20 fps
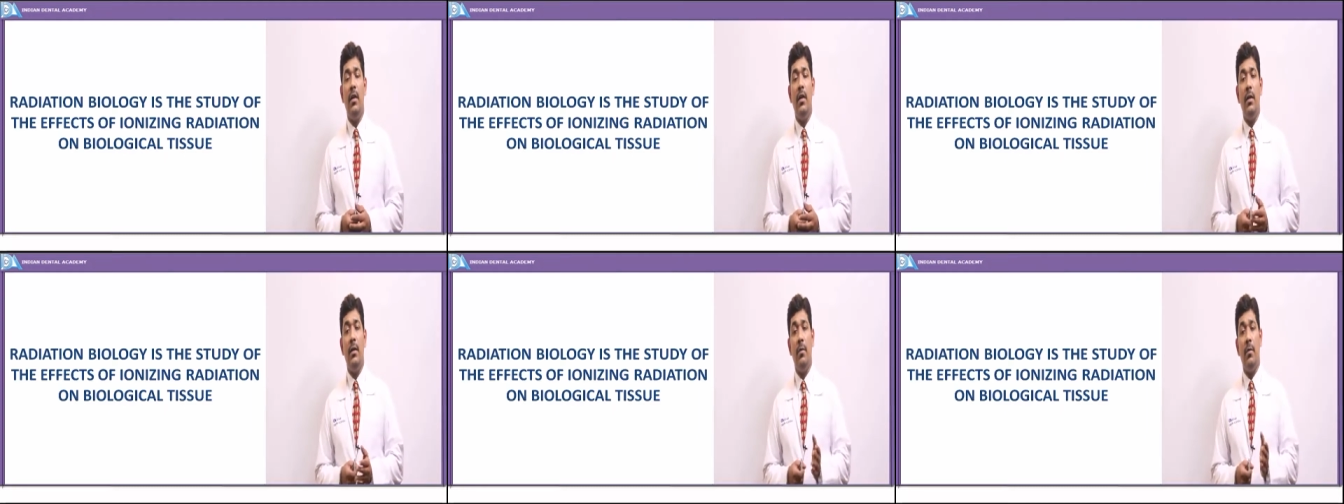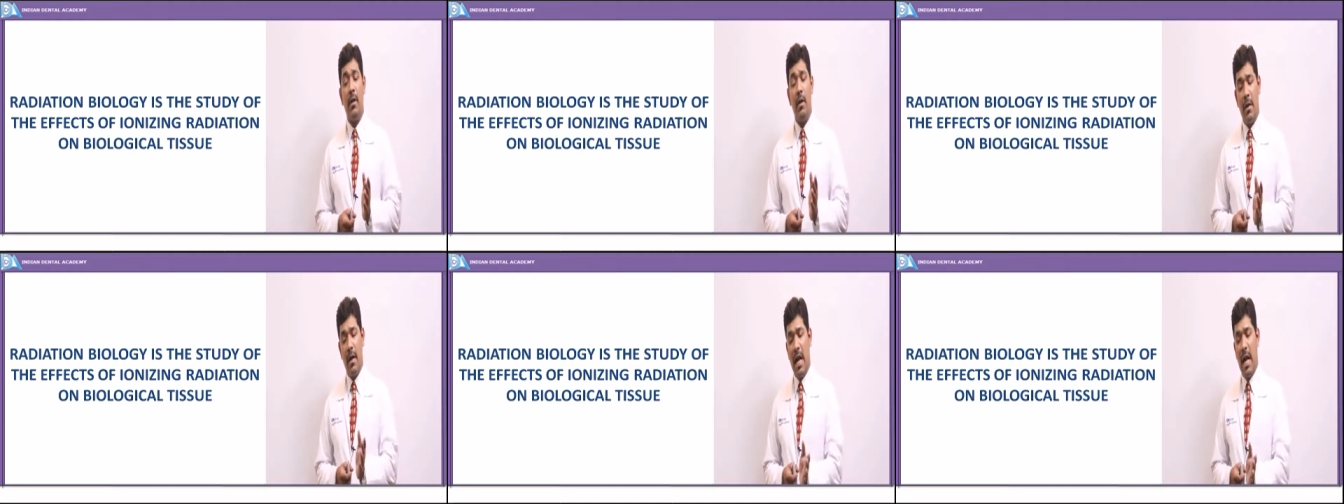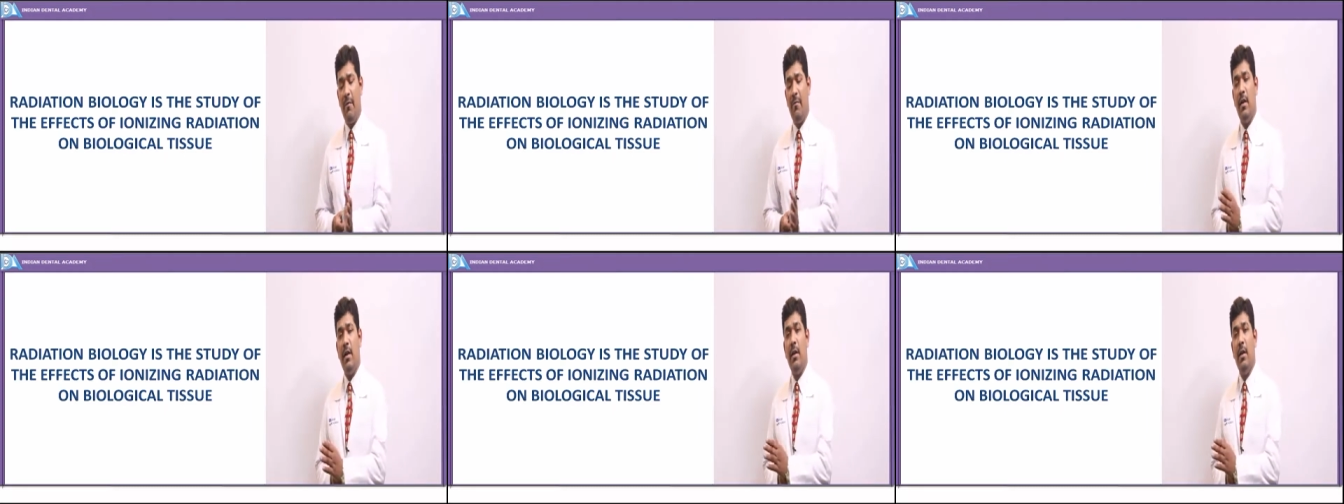uh,
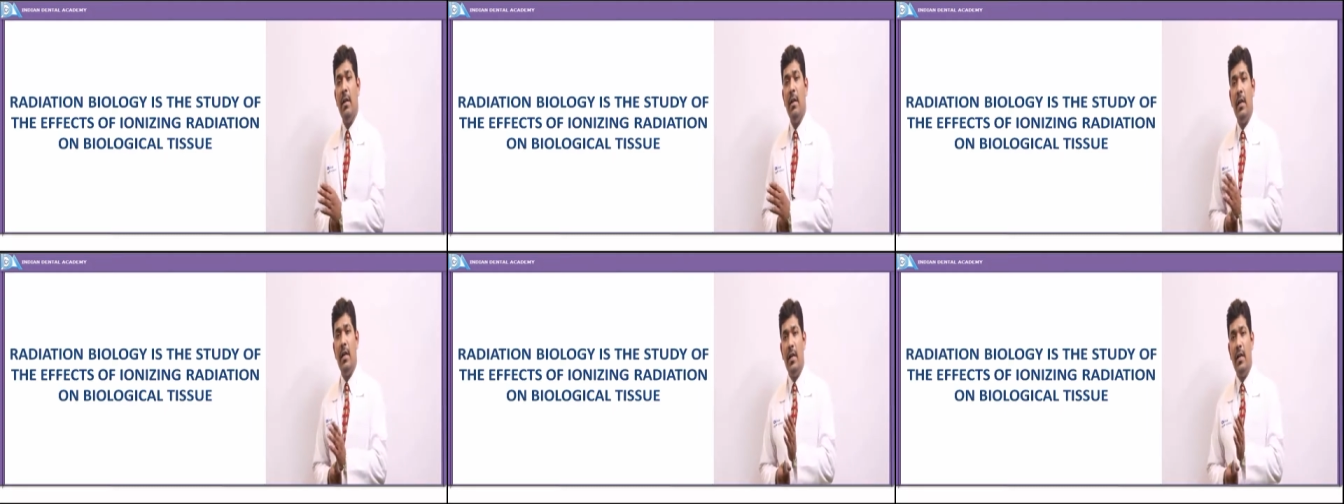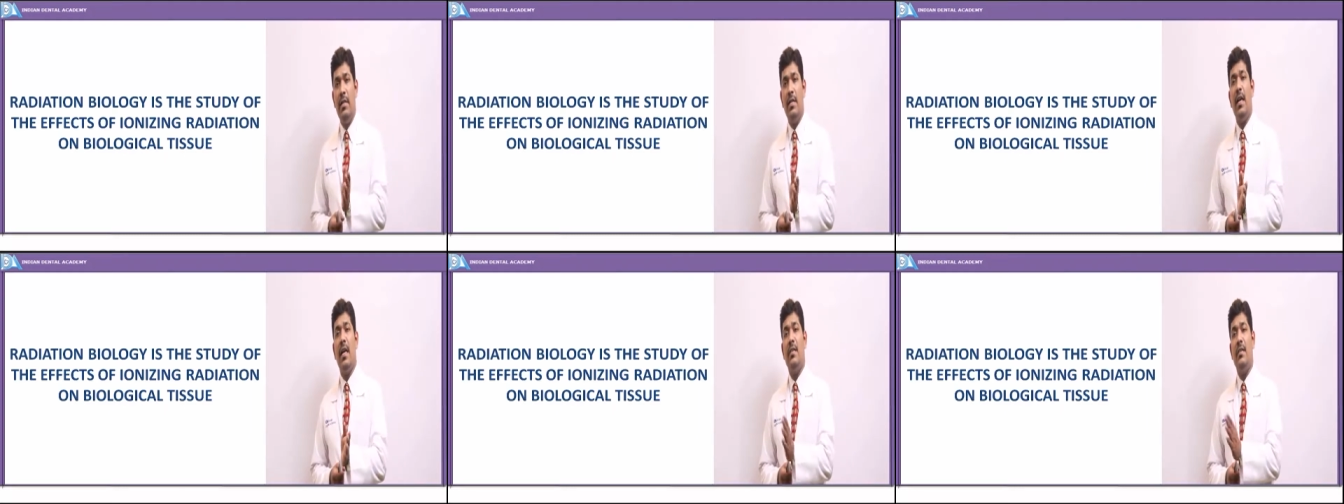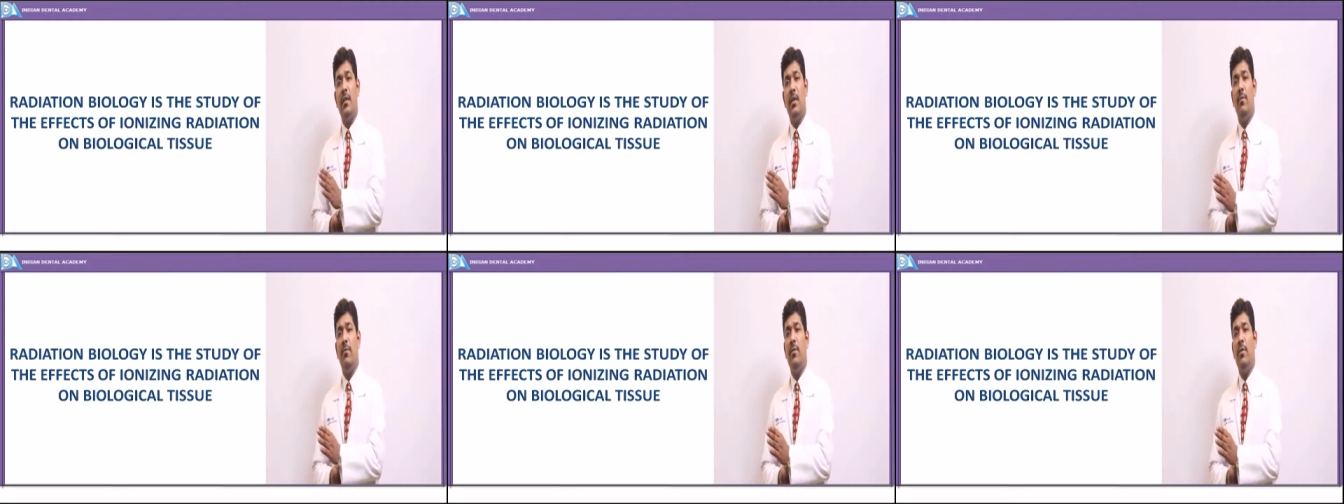have a
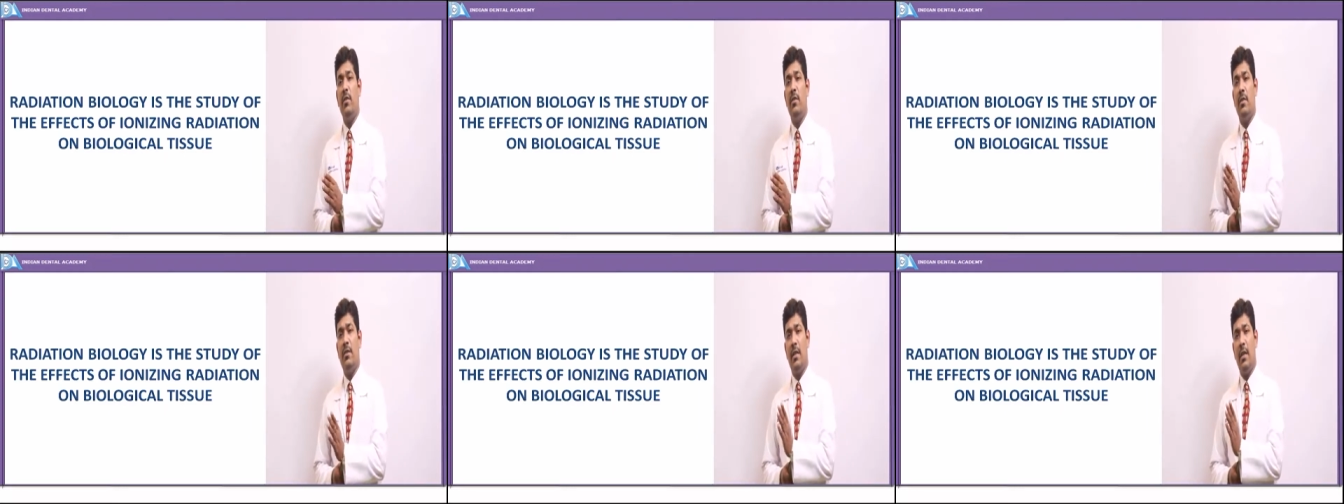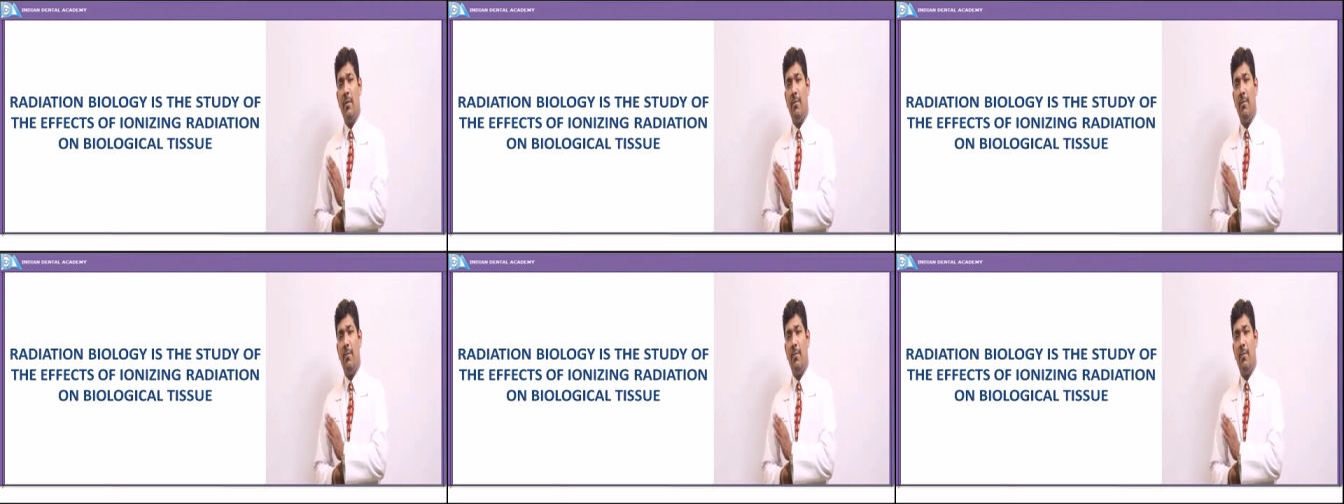disastrous